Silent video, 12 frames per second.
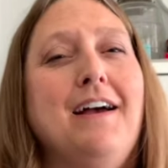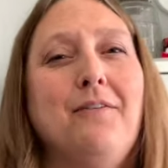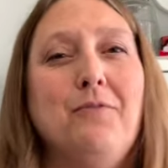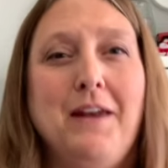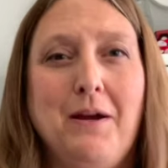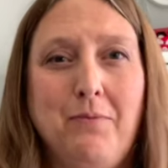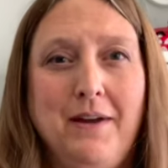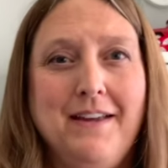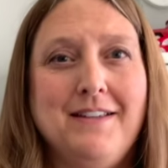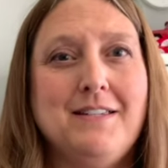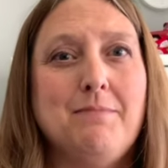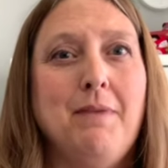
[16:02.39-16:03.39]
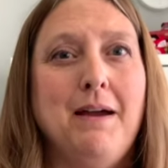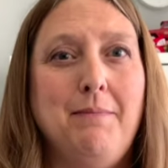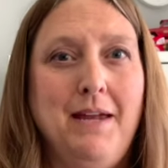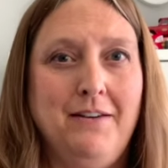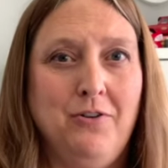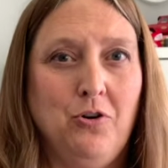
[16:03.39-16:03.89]
when I went, my
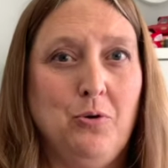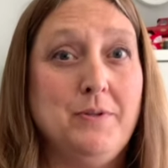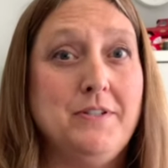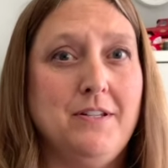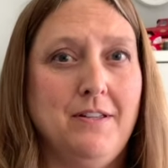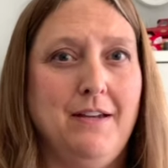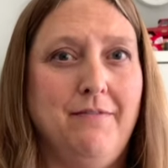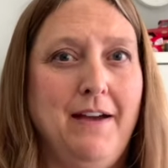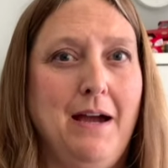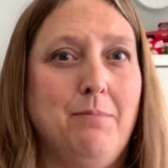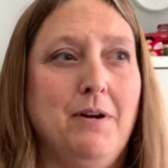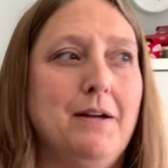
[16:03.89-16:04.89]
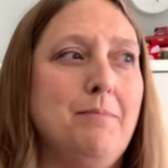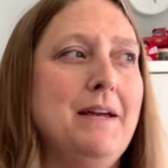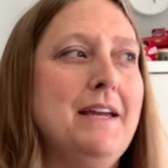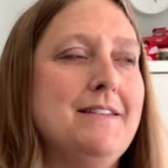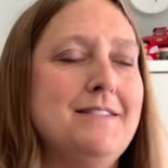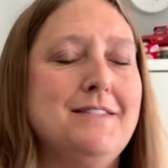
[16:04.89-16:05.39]
main goal was to look at fabric
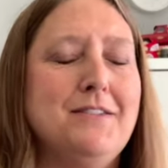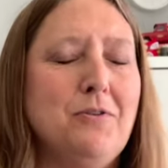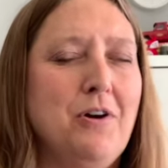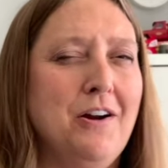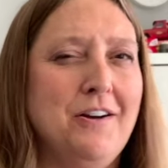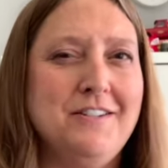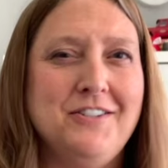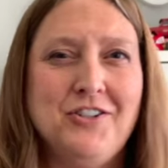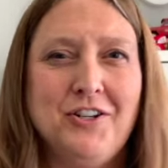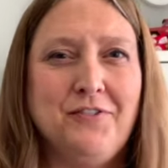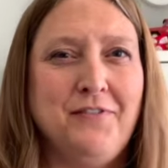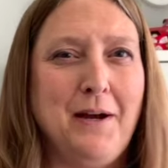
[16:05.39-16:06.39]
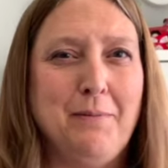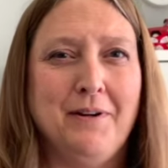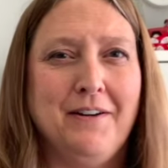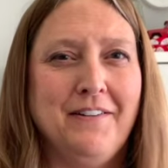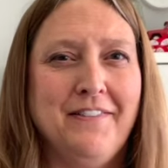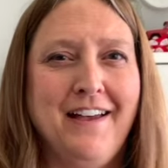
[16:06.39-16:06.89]
because it's so hard to judge
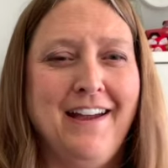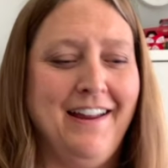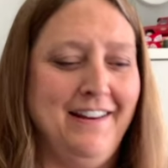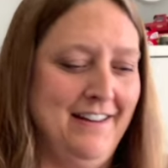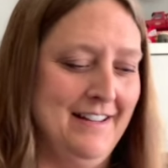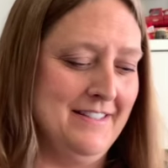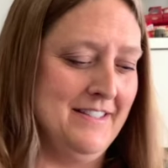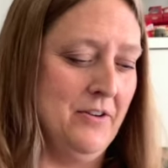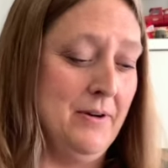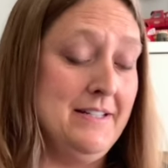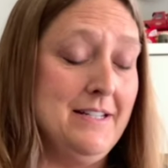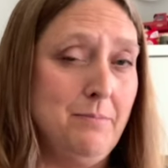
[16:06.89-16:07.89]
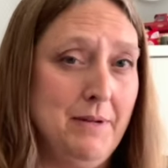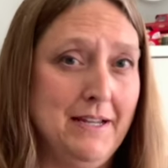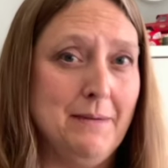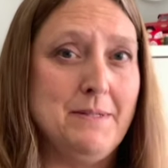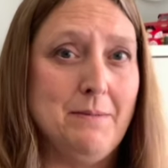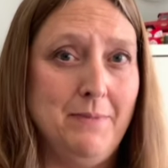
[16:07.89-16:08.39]
fabric online. And so I did pick
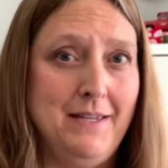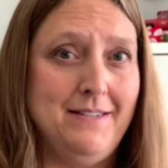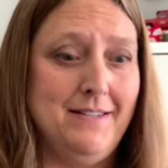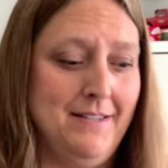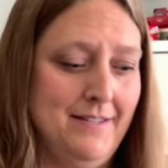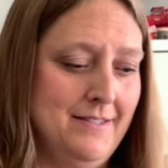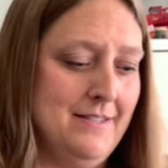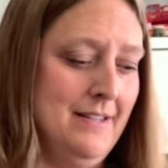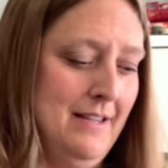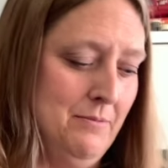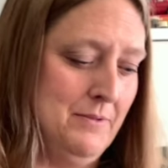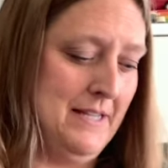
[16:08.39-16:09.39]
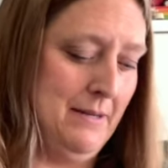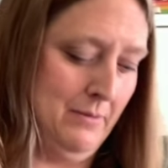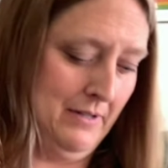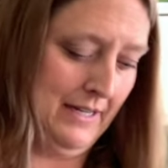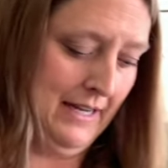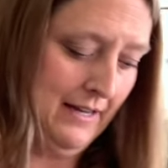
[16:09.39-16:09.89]
up some pieces and was
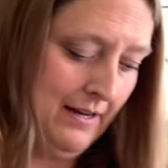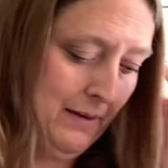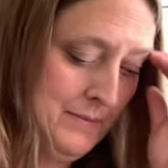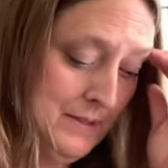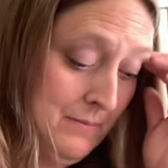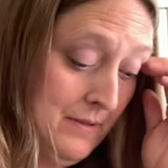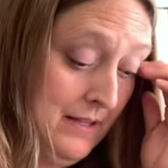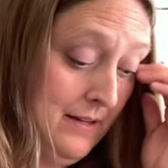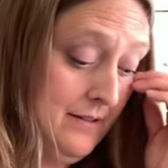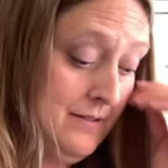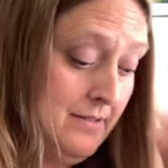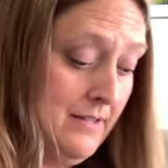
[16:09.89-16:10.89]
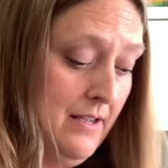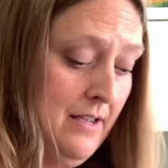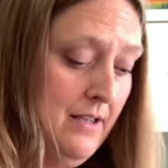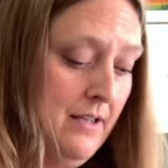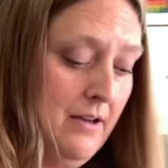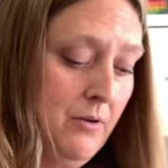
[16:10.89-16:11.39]
able to kit up some things
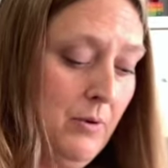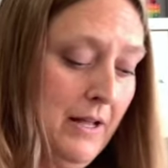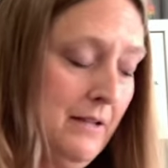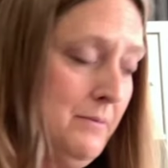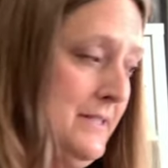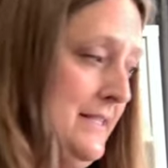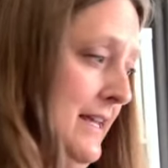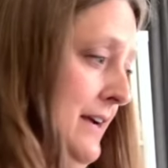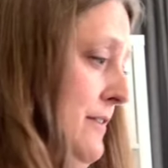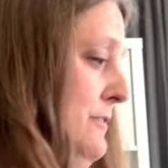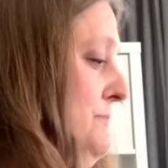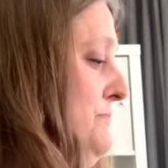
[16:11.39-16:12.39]
while I was there.